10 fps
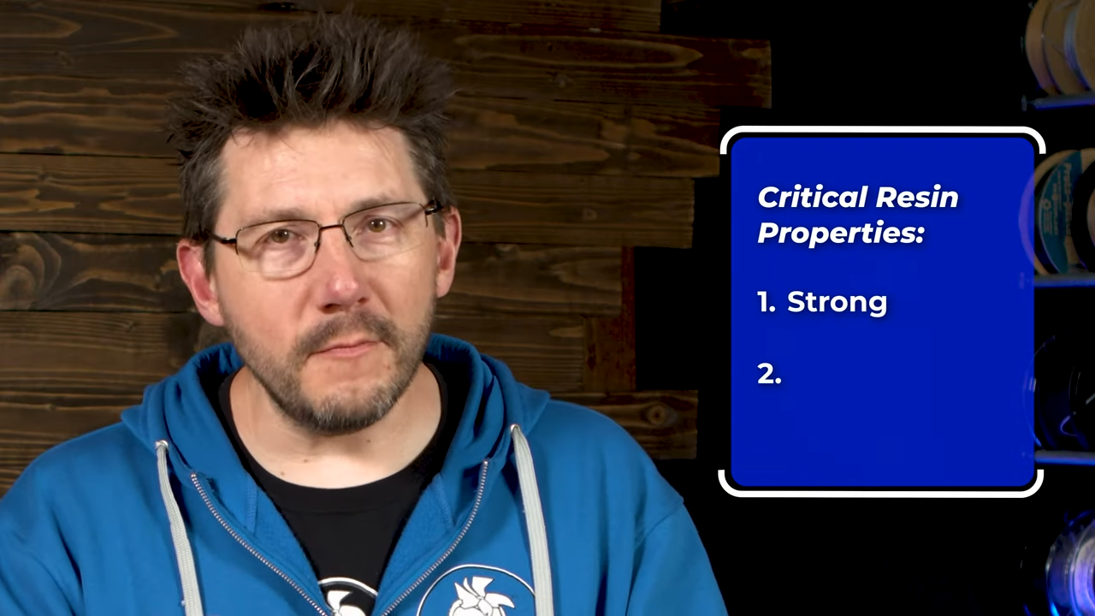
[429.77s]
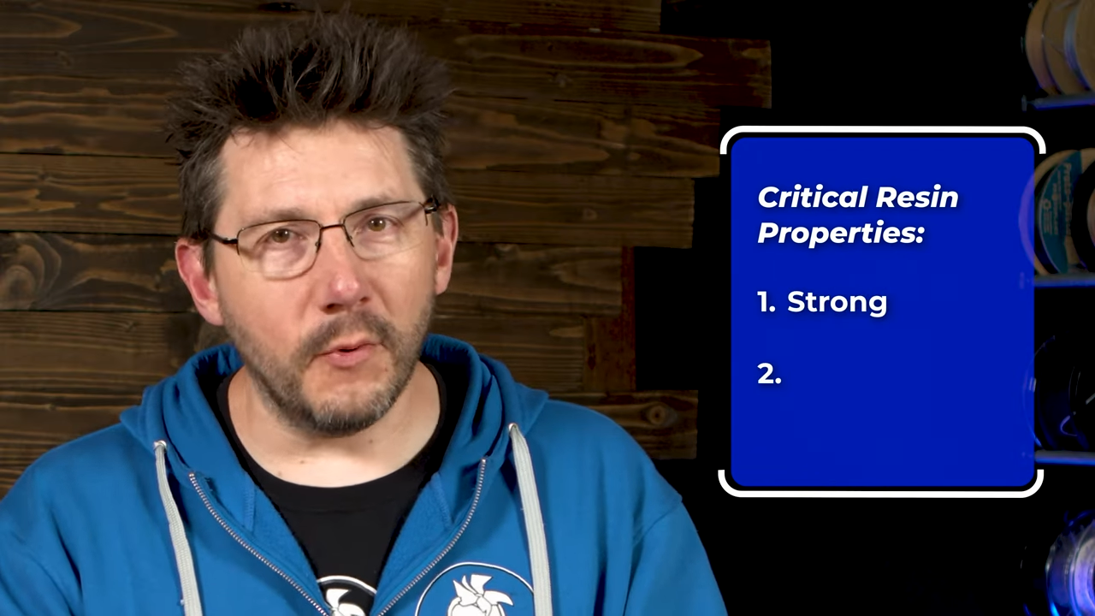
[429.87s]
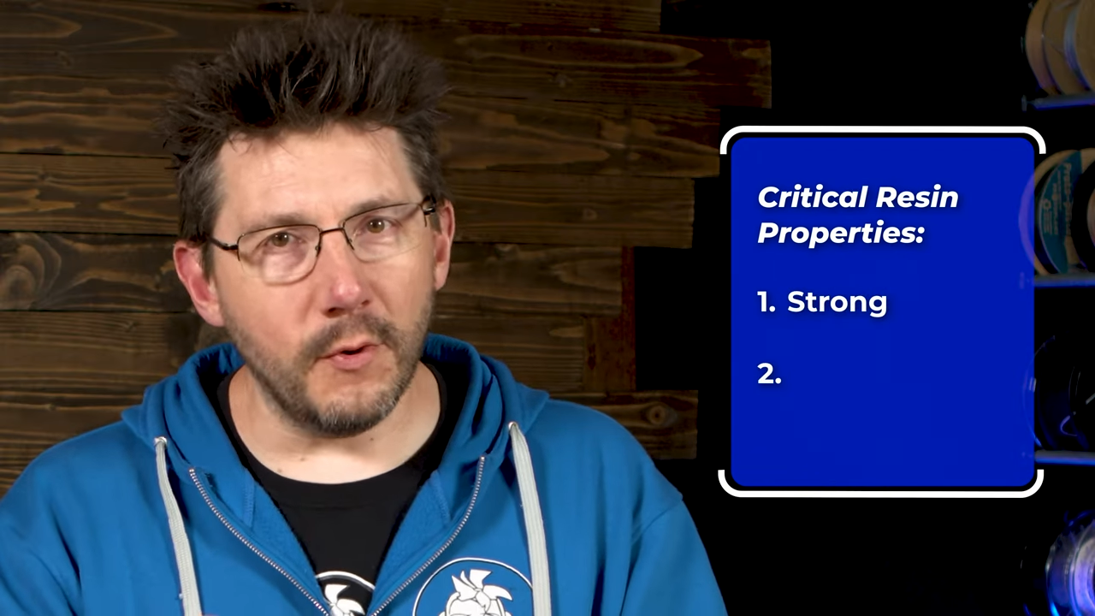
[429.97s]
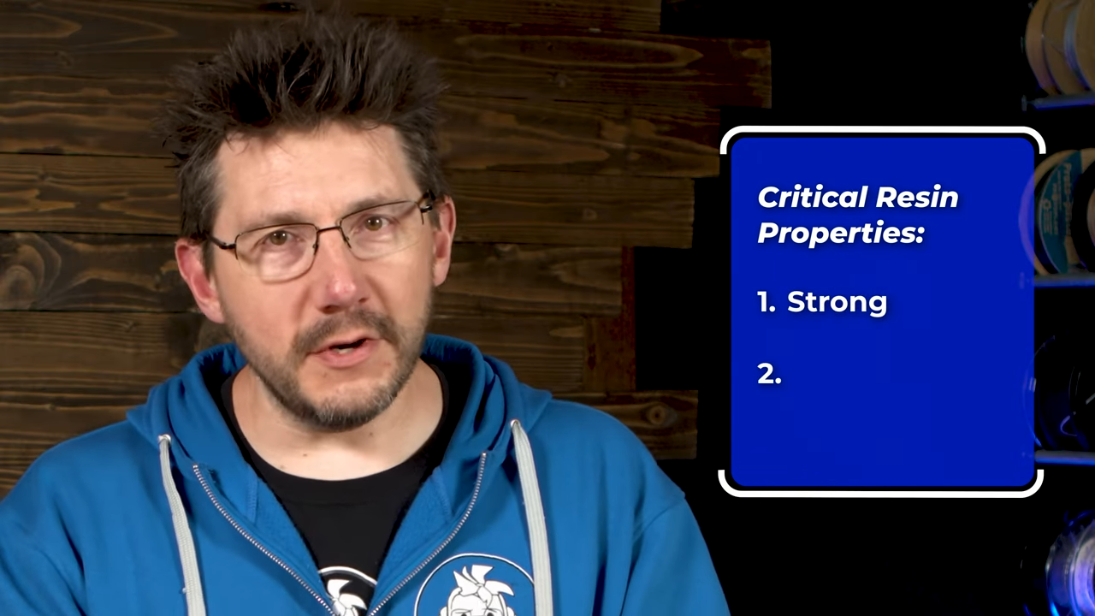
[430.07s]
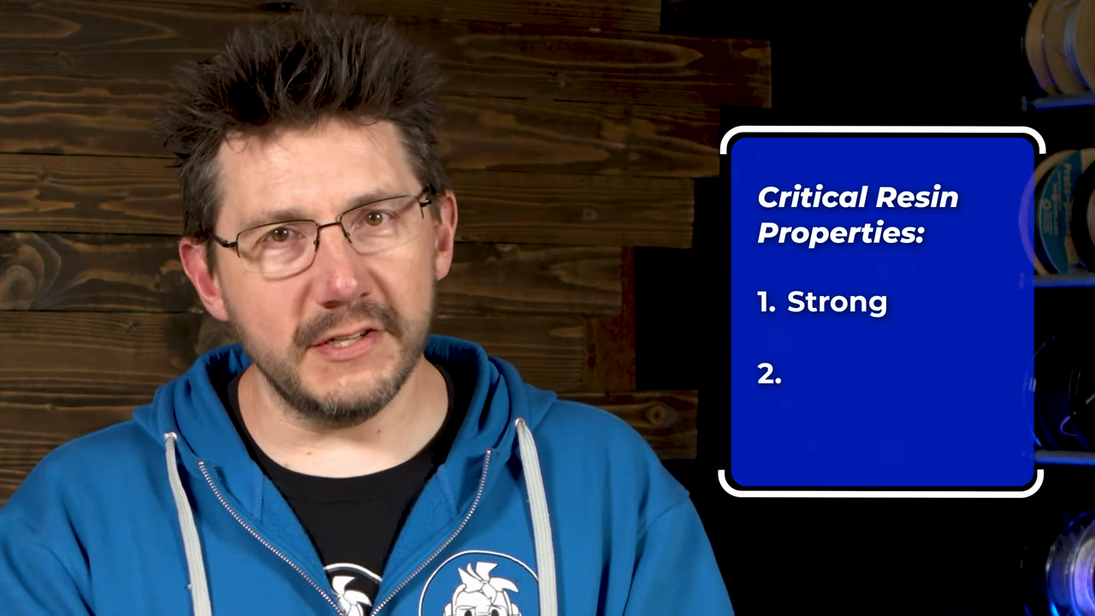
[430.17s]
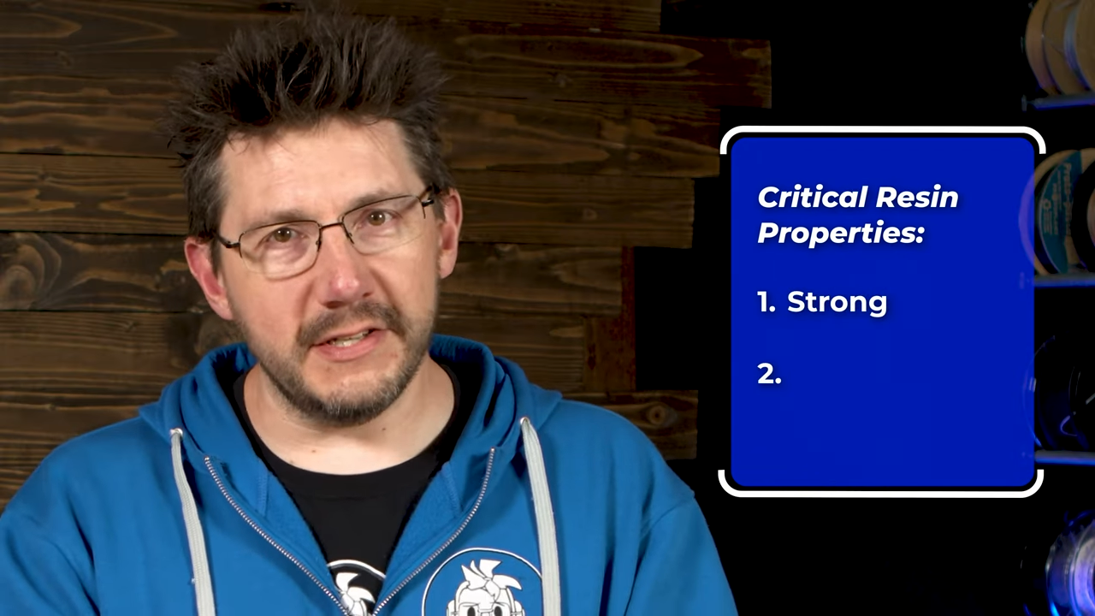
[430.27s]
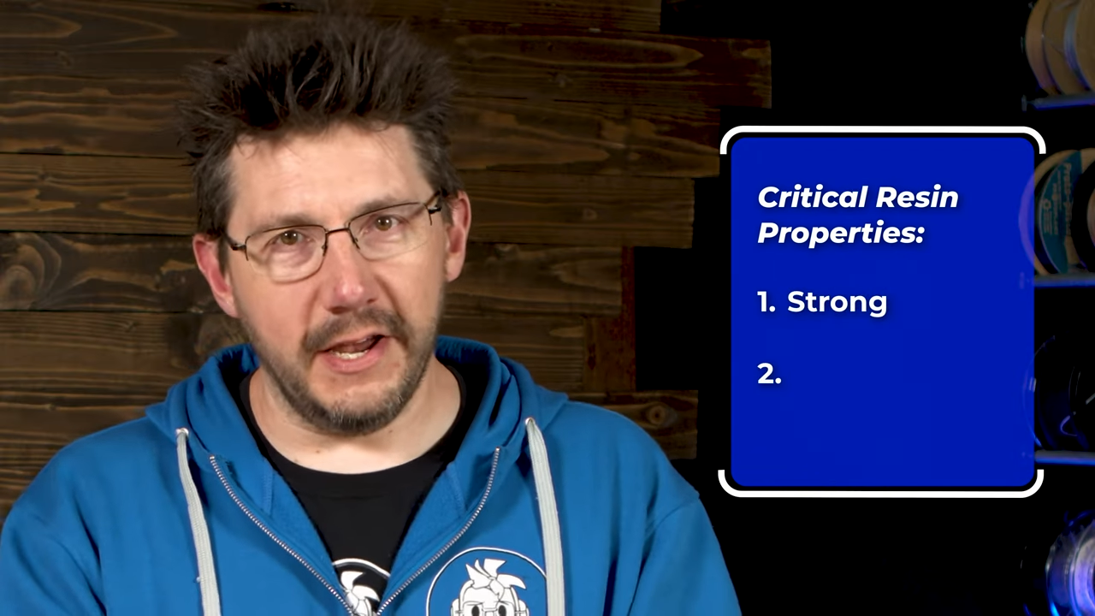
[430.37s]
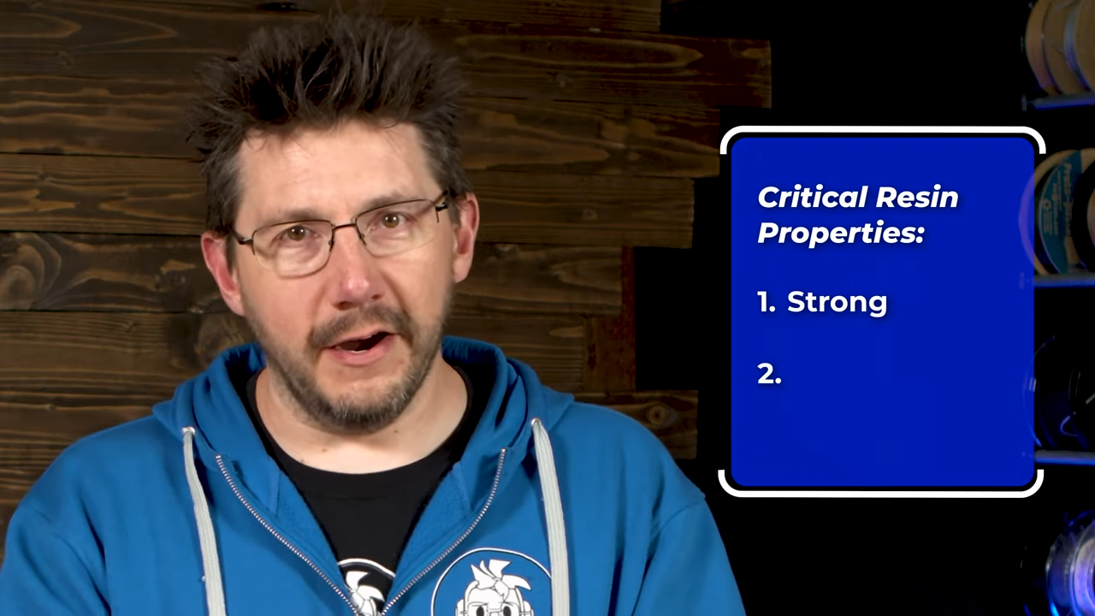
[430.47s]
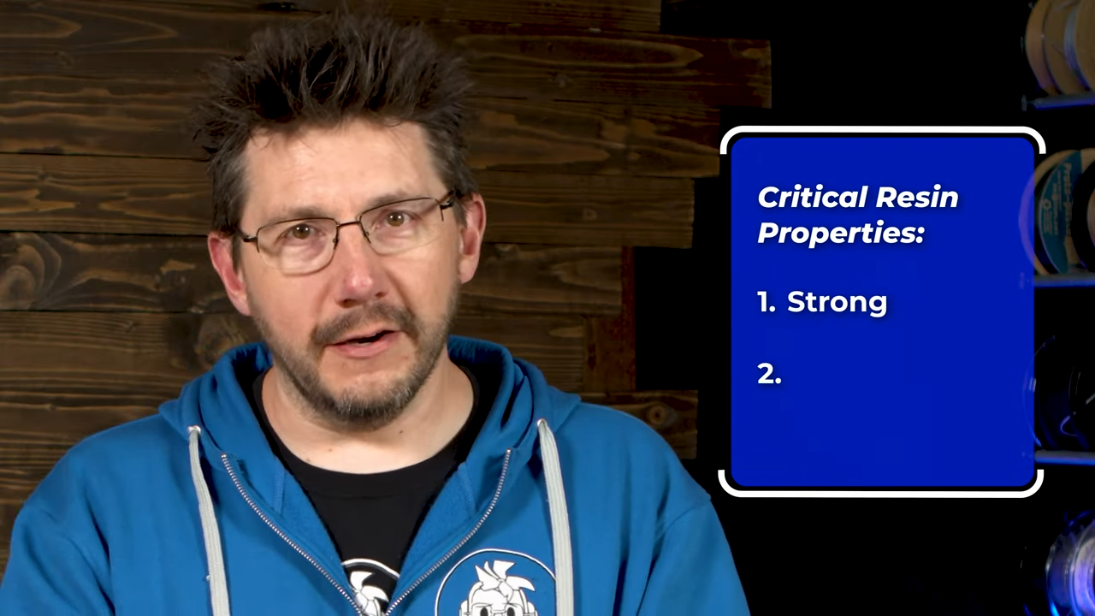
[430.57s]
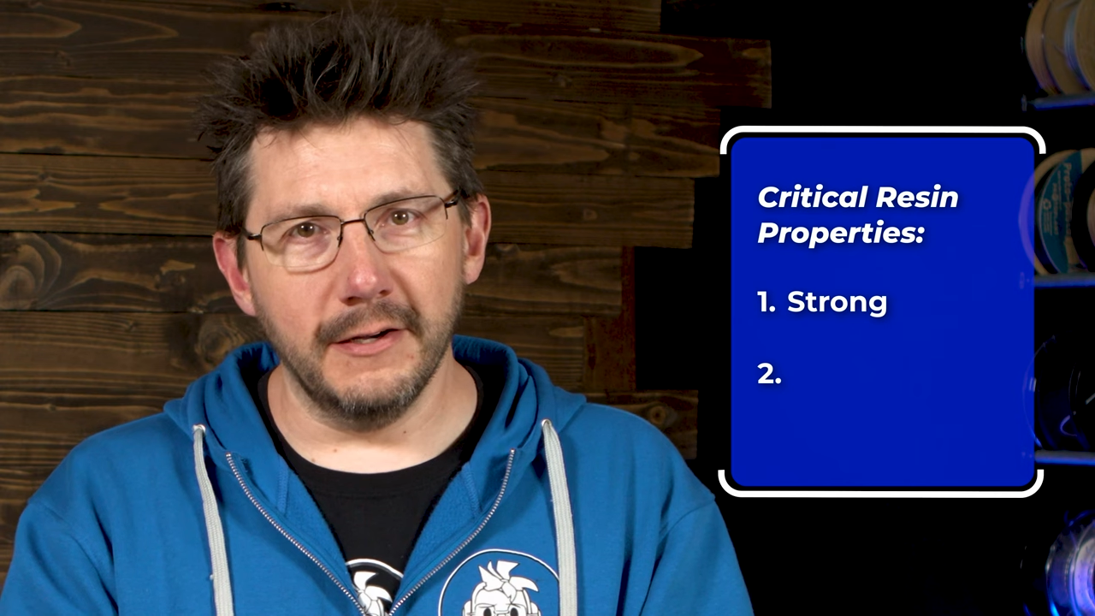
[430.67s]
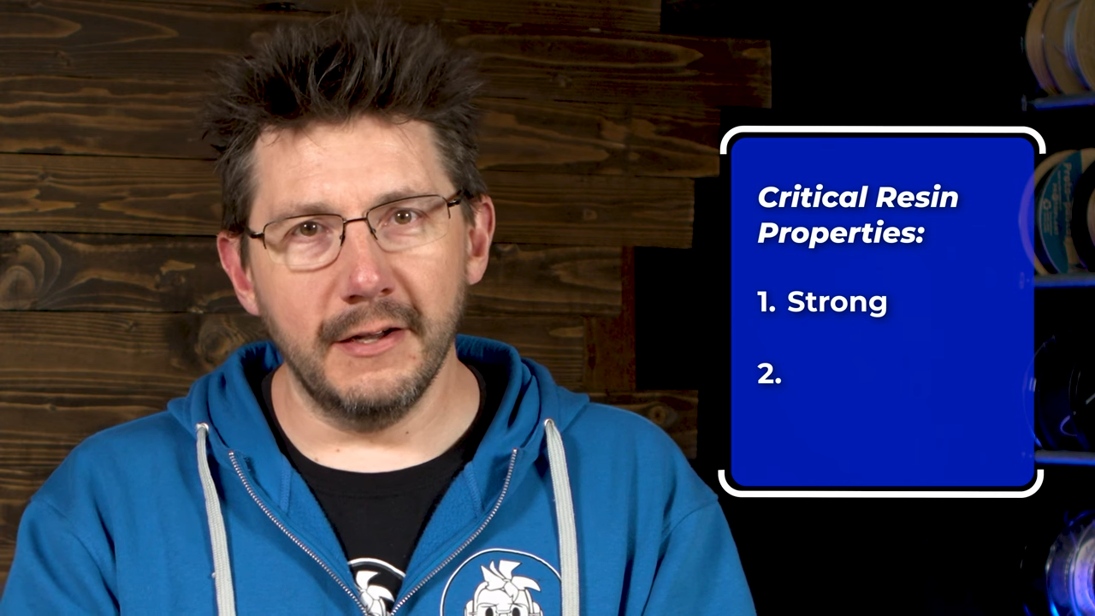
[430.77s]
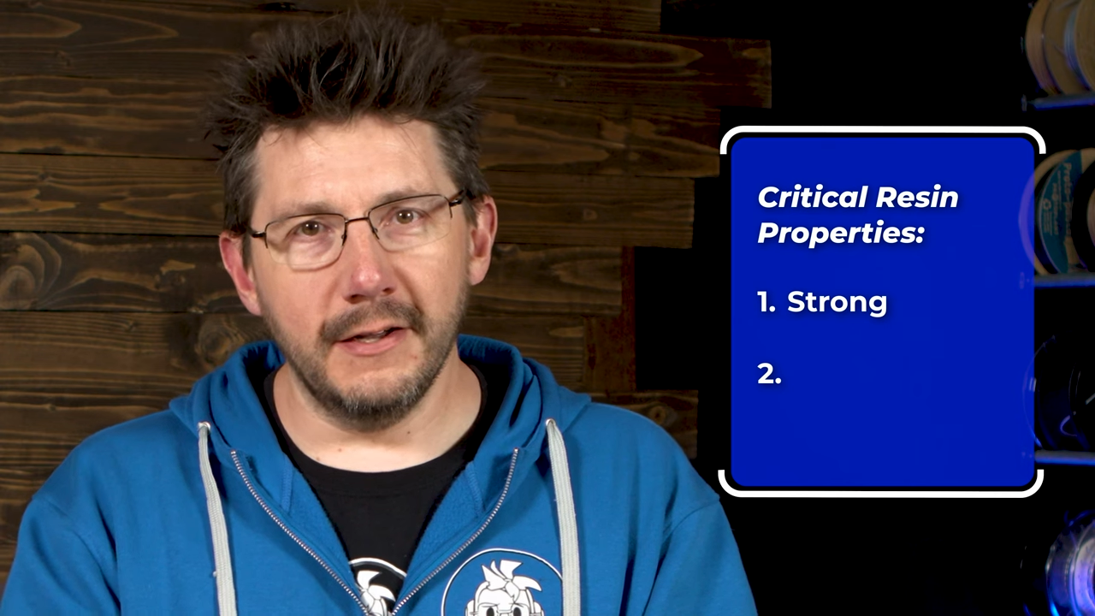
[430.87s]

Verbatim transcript: important here